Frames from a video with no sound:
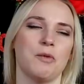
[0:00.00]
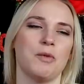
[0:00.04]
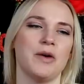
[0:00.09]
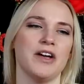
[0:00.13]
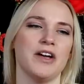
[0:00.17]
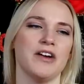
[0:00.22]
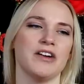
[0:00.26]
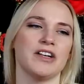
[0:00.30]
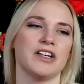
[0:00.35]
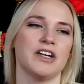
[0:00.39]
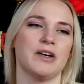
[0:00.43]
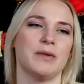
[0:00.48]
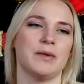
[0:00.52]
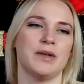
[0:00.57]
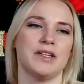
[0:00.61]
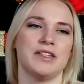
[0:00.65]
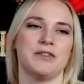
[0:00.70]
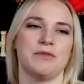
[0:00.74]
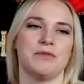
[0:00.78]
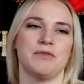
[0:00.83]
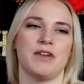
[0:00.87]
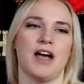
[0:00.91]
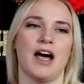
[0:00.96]
We are going
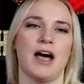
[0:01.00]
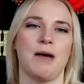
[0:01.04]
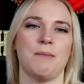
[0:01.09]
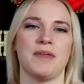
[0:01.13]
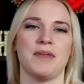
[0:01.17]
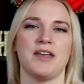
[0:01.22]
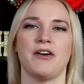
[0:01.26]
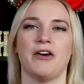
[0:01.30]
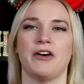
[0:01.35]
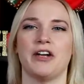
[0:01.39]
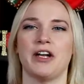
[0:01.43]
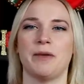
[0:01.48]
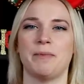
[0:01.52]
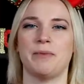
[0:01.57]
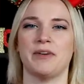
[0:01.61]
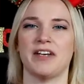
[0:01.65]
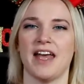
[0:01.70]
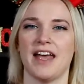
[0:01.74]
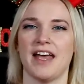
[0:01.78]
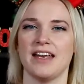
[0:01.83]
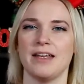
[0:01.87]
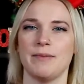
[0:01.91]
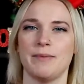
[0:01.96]
to not be caught up
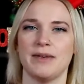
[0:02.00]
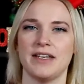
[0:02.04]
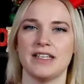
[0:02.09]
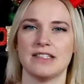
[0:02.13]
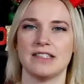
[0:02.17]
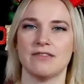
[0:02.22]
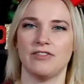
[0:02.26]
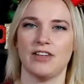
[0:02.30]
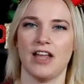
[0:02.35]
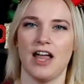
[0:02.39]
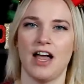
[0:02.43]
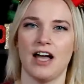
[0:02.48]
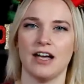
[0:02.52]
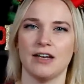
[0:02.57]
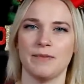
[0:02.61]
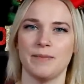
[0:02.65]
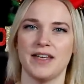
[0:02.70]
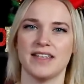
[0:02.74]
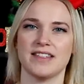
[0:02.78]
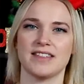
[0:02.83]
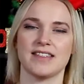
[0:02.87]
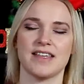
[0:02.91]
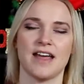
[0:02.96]
on anybody's
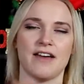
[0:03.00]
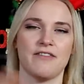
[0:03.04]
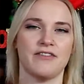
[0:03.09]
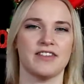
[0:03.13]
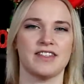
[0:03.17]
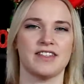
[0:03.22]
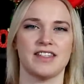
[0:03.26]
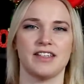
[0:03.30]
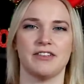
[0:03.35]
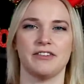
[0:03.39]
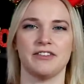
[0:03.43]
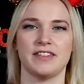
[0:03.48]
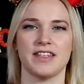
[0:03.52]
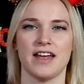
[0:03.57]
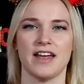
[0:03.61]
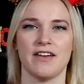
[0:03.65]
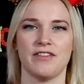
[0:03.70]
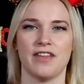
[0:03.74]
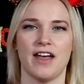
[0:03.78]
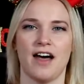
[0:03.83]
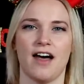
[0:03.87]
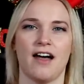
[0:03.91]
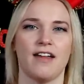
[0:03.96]
Vlogmas every single day
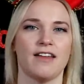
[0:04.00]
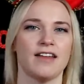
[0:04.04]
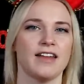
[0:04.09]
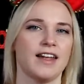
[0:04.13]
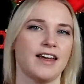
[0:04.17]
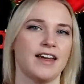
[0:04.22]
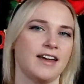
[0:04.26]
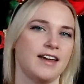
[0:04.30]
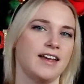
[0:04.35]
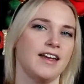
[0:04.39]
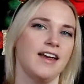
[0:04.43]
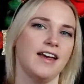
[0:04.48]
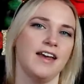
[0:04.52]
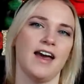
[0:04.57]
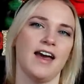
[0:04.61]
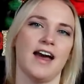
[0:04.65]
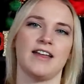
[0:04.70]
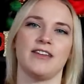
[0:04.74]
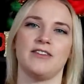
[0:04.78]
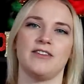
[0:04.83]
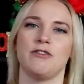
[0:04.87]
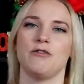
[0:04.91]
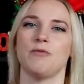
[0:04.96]
of the holiday,
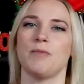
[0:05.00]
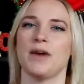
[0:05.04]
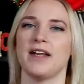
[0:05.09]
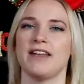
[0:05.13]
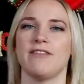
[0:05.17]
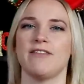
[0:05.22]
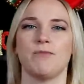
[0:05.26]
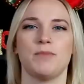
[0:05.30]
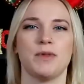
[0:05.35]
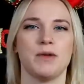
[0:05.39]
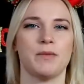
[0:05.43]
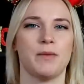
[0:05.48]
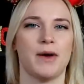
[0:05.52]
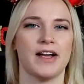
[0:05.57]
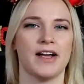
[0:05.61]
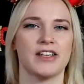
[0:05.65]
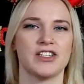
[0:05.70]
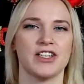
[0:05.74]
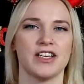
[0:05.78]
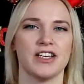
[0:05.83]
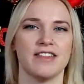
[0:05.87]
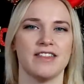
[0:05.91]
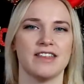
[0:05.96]
and you might even be
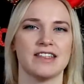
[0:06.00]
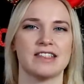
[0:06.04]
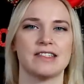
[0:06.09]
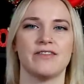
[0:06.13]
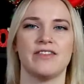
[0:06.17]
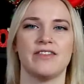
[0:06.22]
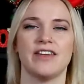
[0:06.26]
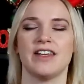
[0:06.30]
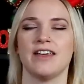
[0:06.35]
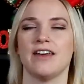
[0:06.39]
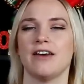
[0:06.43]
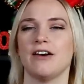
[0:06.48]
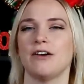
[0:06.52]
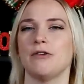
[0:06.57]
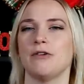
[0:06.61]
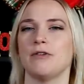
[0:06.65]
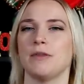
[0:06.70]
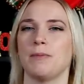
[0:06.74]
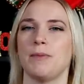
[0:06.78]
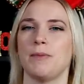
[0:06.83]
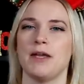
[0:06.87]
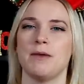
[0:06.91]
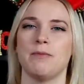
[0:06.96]
watching this
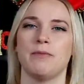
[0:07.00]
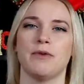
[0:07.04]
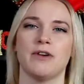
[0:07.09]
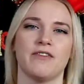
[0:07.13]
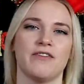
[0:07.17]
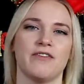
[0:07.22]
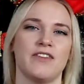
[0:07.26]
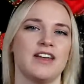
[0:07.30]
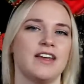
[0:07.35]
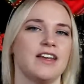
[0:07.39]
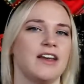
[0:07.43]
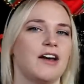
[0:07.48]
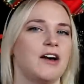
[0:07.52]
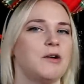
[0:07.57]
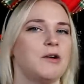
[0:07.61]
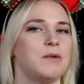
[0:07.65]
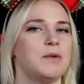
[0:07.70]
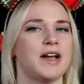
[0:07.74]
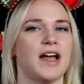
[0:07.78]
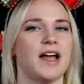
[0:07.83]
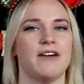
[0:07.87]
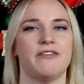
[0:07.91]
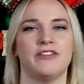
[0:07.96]
video, the pinboard video,
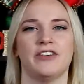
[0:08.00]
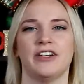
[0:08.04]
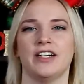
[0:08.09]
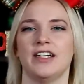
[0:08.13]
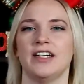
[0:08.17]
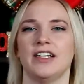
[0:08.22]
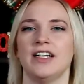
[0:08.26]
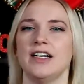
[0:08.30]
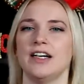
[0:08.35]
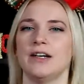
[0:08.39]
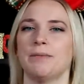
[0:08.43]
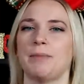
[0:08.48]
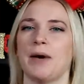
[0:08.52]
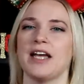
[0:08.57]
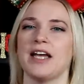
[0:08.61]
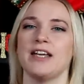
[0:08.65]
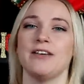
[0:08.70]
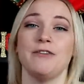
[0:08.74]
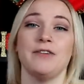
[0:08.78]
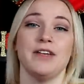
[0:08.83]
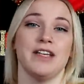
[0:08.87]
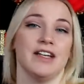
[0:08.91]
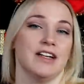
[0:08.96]
whatever, by
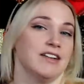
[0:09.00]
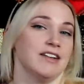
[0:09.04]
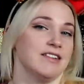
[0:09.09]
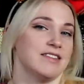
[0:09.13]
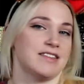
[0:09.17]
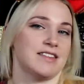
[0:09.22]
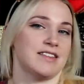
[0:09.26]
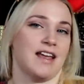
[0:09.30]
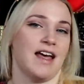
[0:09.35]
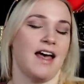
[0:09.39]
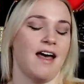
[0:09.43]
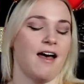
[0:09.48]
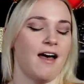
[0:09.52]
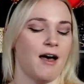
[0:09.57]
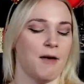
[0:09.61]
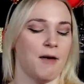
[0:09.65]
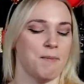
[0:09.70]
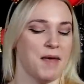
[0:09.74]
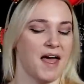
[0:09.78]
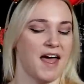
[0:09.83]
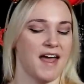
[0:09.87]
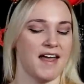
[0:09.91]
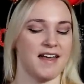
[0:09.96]
New Year's.
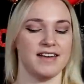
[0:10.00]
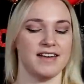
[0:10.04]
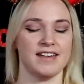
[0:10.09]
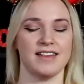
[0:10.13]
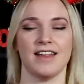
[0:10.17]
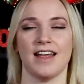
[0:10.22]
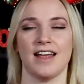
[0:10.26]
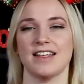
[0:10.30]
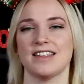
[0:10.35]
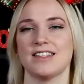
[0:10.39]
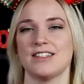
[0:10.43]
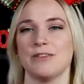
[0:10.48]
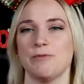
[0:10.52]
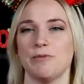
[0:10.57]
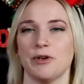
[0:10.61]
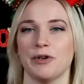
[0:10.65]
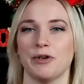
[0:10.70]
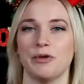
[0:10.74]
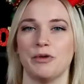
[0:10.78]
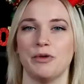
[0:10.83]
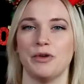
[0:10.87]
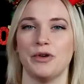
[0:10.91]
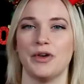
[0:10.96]
And that's super
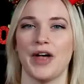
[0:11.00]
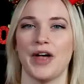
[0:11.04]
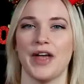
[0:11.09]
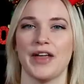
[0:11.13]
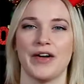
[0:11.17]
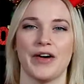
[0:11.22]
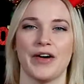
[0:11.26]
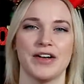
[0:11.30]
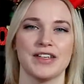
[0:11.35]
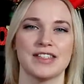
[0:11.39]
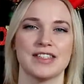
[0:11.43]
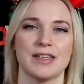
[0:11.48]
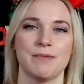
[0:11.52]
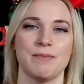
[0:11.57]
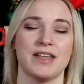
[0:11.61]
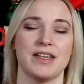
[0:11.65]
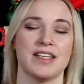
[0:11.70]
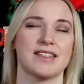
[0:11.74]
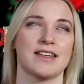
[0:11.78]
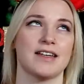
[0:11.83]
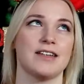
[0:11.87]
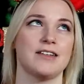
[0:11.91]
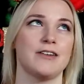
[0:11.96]
cool and awesome,
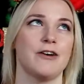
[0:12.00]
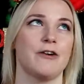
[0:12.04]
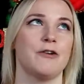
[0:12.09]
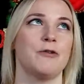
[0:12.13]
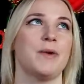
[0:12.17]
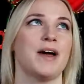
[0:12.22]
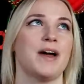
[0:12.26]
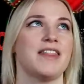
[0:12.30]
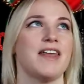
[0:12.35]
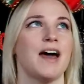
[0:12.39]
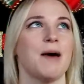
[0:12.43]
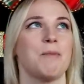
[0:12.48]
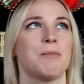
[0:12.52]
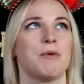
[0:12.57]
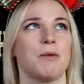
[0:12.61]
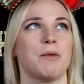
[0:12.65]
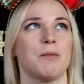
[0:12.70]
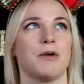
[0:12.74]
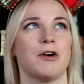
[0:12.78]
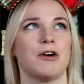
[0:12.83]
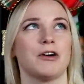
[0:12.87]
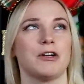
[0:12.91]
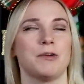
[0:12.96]
because I know by that
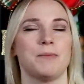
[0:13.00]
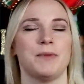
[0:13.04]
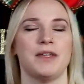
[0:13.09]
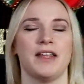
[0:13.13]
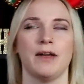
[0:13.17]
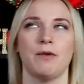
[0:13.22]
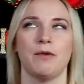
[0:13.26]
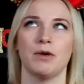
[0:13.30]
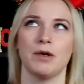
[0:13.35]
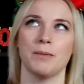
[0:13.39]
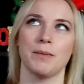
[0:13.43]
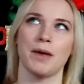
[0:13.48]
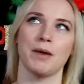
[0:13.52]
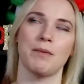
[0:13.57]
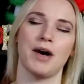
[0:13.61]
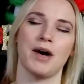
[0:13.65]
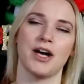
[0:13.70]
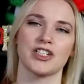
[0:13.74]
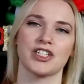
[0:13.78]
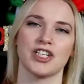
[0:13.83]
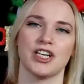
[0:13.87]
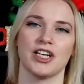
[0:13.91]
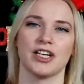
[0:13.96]
point we're all gonna be like, what am I
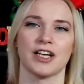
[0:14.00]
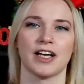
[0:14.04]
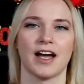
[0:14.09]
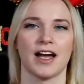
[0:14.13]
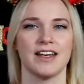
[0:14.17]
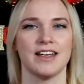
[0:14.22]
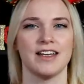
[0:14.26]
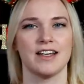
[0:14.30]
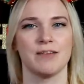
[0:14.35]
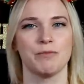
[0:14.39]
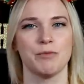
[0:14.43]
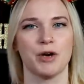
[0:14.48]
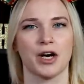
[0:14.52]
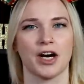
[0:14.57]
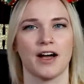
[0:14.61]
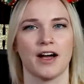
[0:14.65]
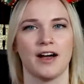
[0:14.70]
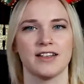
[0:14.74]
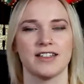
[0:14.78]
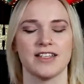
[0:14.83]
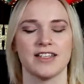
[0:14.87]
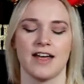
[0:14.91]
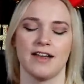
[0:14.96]
watching? I need more
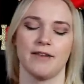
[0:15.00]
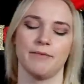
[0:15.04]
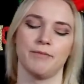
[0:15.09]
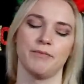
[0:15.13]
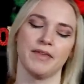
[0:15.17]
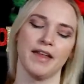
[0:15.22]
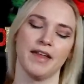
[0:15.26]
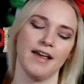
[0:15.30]
content.